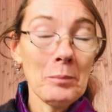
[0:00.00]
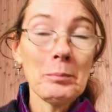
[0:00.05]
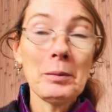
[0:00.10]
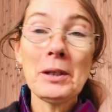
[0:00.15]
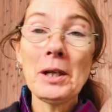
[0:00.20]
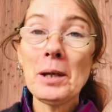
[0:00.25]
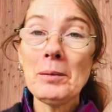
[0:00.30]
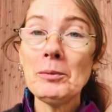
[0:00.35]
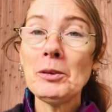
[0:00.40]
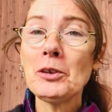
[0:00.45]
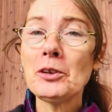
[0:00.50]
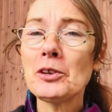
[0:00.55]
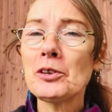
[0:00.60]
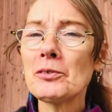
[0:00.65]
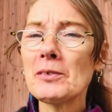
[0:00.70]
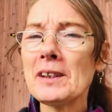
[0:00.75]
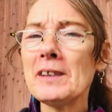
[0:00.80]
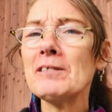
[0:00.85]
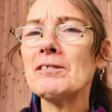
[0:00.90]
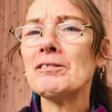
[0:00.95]
But I'm not a
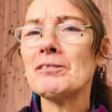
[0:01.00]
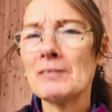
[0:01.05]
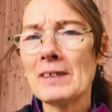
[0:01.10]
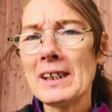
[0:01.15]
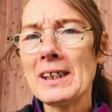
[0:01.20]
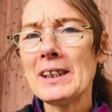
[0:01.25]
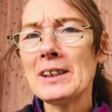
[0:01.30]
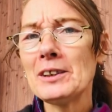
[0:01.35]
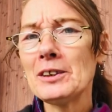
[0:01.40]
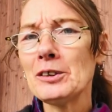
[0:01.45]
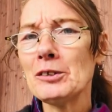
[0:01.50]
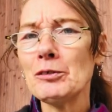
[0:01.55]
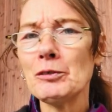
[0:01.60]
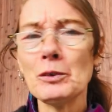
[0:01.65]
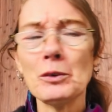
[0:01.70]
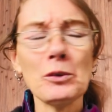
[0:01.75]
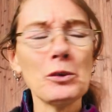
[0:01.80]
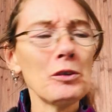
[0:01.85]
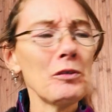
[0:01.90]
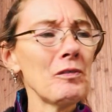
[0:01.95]
great fan of
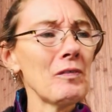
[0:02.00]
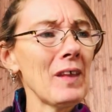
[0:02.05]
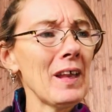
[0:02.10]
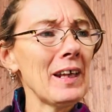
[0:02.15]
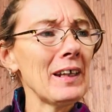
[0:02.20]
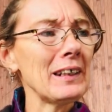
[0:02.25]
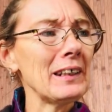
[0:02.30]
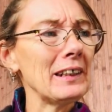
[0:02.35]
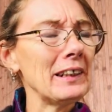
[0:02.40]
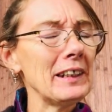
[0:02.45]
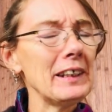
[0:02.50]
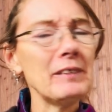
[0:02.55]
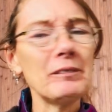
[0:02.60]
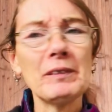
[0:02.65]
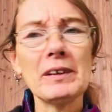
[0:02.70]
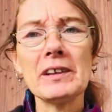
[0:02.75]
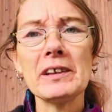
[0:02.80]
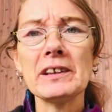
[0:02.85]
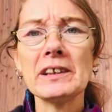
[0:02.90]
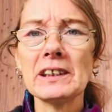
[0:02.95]
all of that,
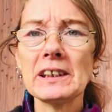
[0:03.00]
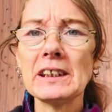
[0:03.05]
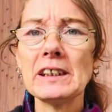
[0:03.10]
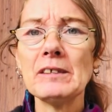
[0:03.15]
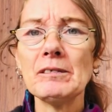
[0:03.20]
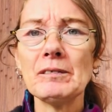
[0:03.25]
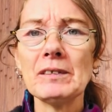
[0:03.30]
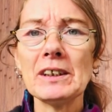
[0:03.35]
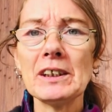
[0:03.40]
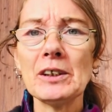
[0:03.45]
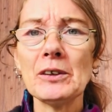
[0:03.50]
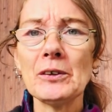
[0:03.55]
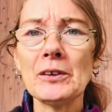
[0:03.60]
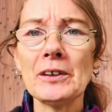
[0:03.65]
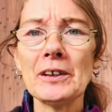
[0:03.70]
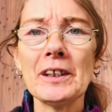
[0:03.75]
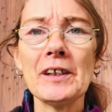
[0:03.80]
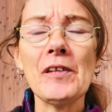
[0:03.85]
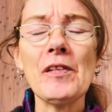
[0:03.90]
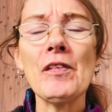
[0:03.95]
leaving the TV
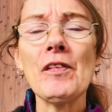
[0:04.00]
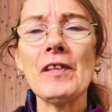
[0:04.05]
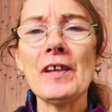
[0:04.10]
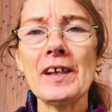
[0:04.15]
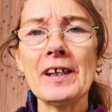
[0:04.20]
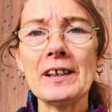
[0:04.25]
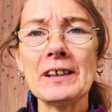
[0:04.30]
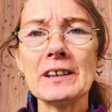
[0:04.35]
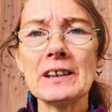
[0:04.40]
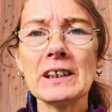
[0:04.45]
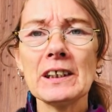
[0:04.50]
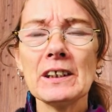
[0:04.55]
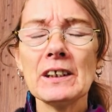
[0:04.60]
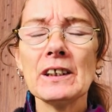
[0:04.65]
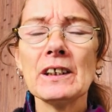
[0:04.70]
on and things.